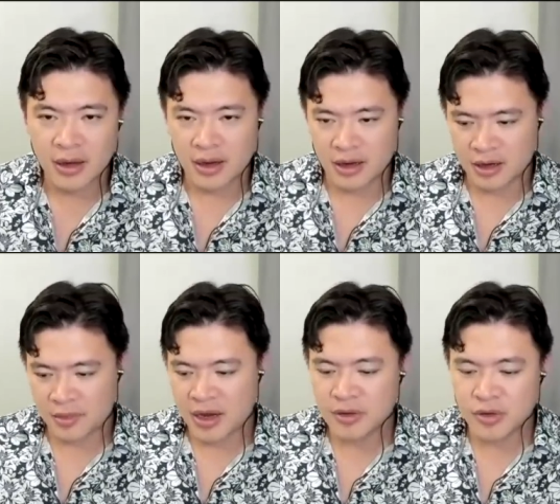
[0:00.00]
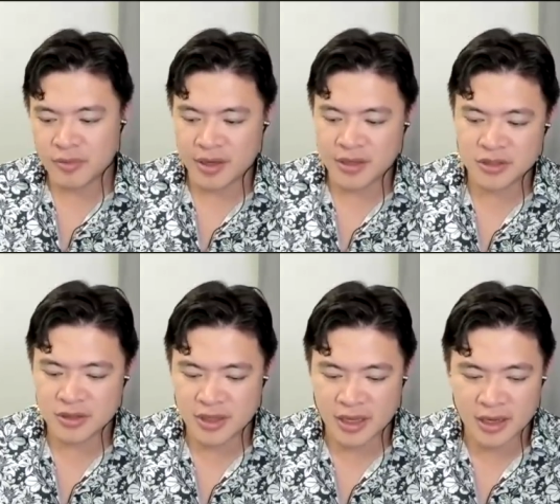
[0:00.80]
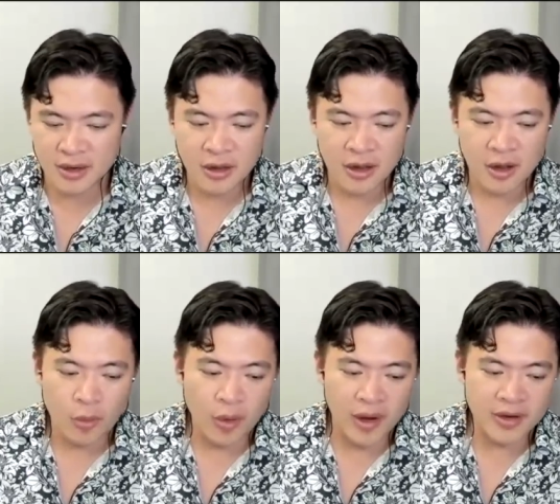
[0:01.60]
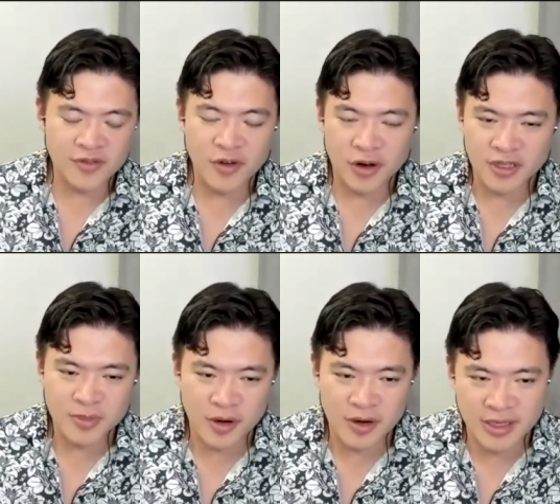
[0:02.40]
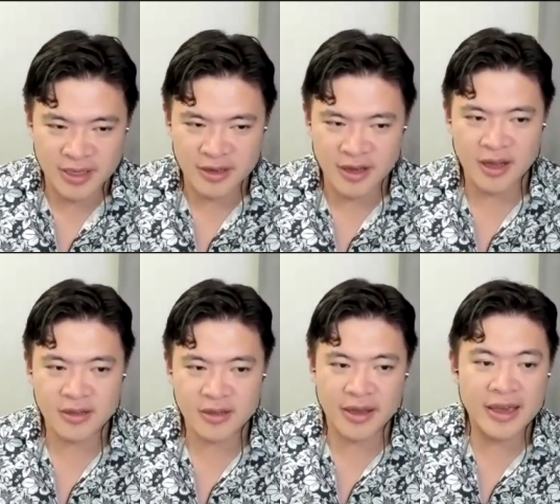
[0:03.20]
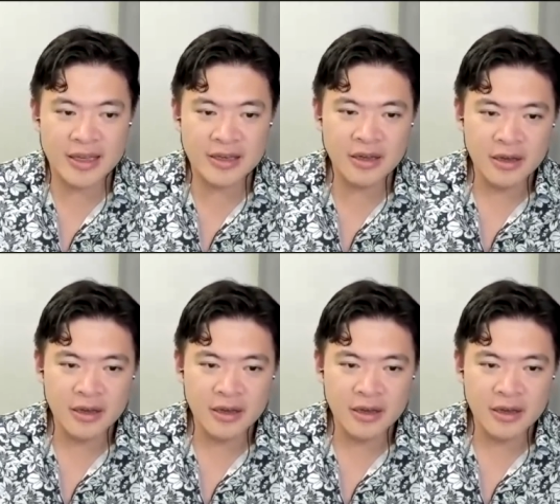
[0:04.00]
Um, how do I make sure that one nefarious party cannot gain